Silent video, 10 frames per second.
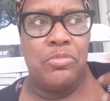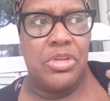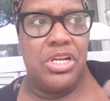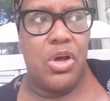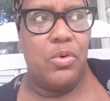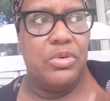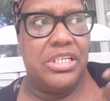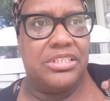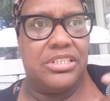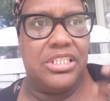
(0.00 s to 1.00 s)
you know,
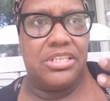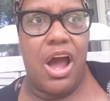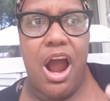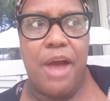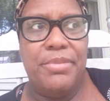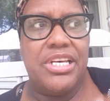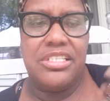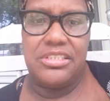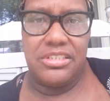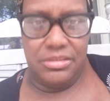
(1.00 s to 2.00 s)
it's, it's hard
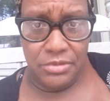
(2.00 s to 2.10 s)
because